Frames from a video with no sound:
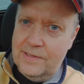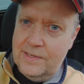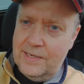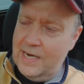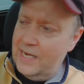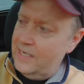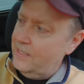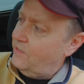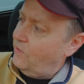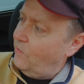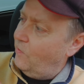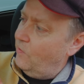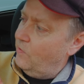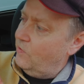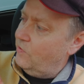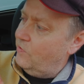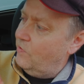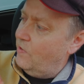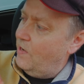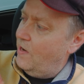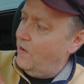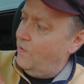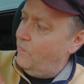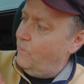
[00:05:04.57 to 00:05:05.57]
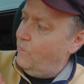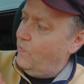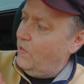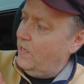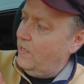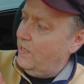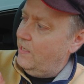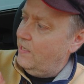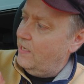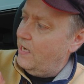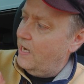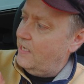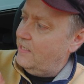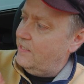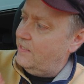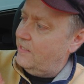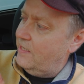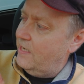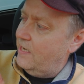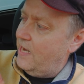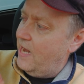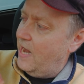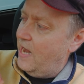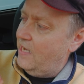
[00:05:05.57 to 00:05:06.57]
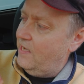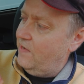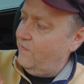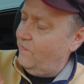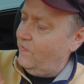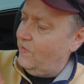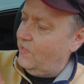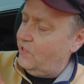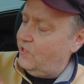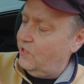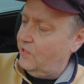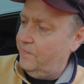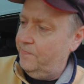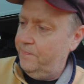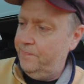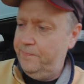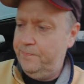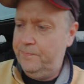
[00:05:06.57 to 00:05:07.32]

That's also a really nice and handy feature.